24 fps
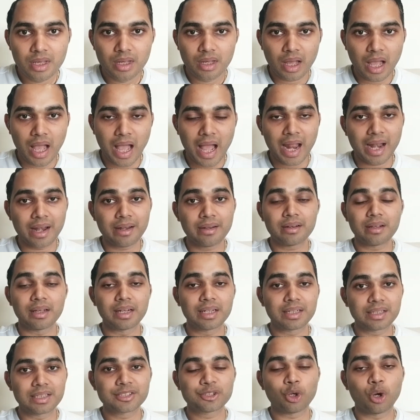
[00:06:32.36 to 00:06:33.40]
And it
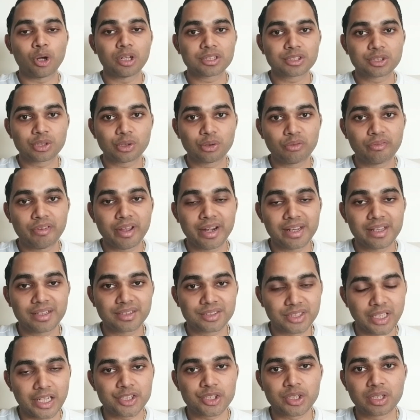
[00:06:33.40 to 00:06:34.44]
is also very
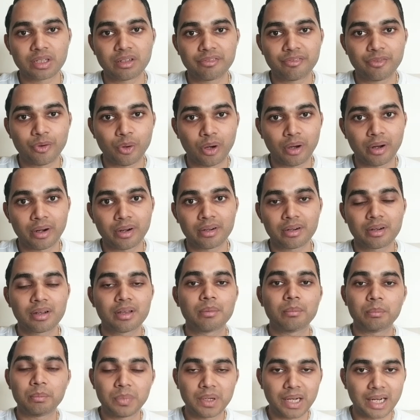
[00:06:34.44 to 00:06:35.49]
essential for
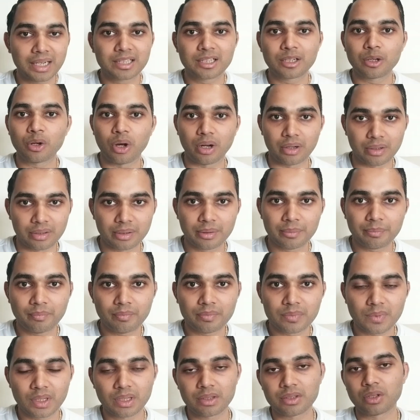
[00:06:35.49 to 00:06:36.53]
blood clot.
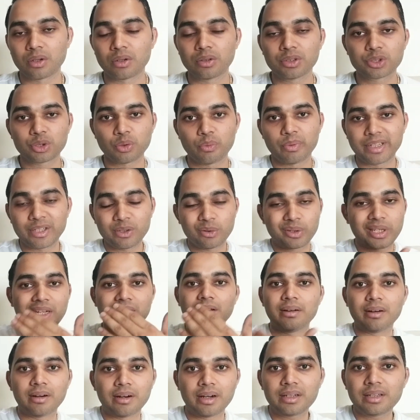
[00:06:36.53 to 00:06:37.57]
So when you get
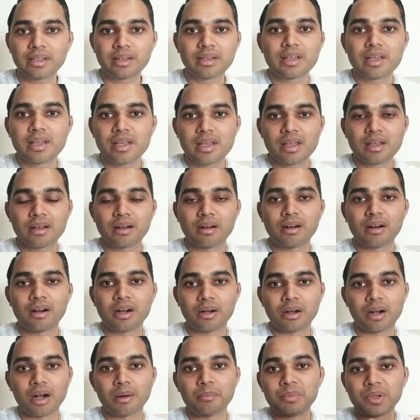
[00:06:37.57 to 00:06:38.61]
hurt,
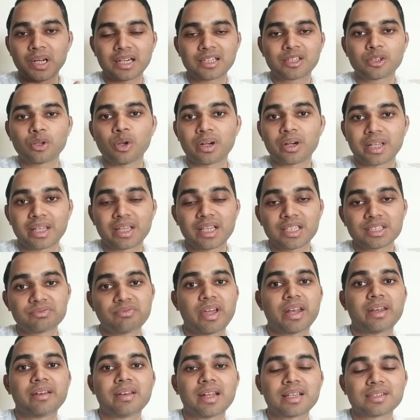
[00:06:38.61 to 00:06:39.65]
a blood clotting is
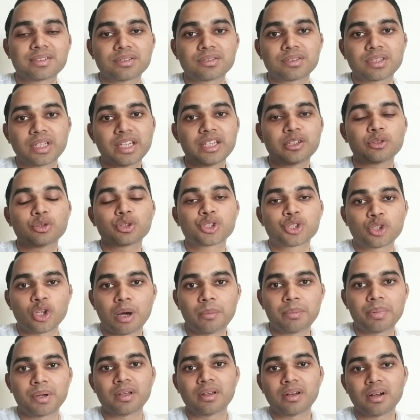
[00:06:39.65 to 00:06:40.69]
very necessary to
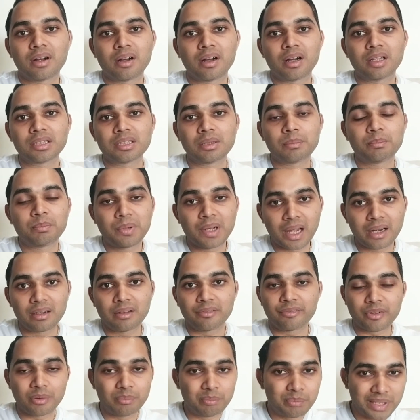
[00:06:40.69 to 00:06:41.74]
stop the blood
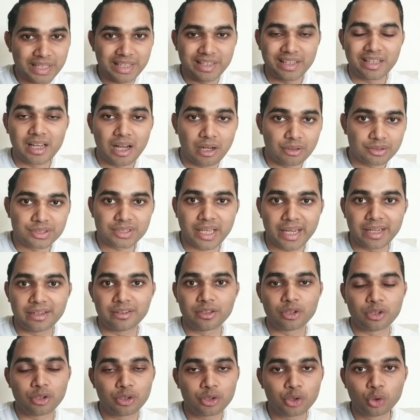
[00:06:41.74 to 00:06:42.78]
from bleeding outside,
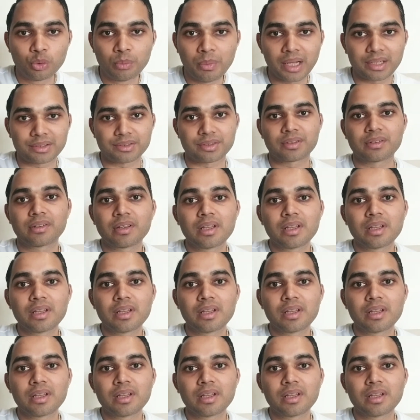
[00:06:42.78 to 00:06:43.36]
too much.